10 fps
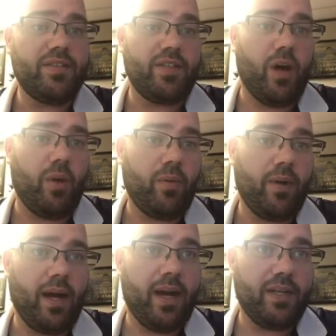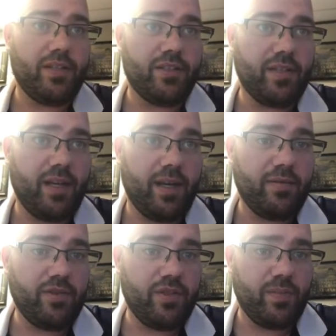So you're just gonna
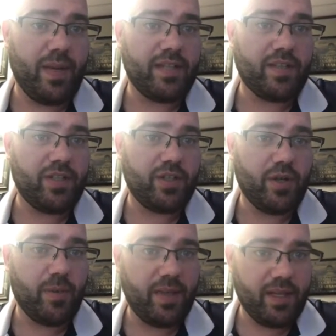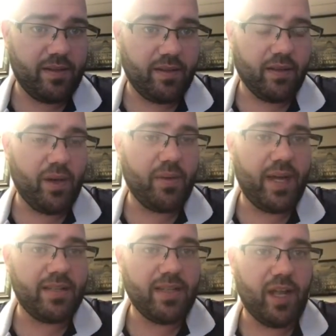basically you're showing me that you can
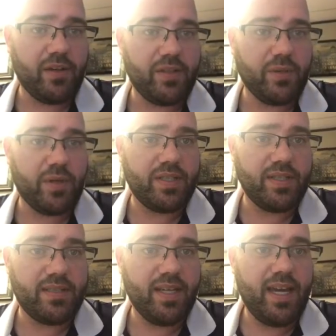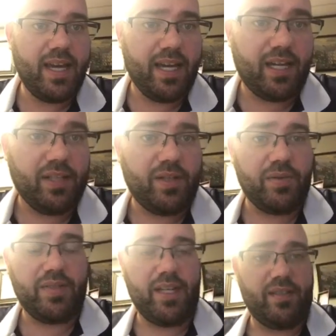locate scholarly sources and get
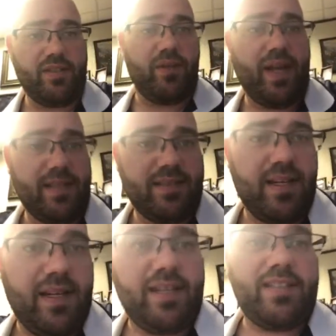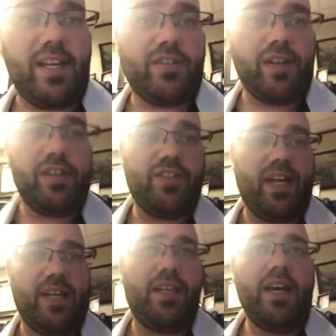those in. So that's essential to
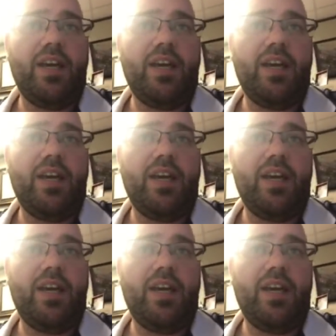understand.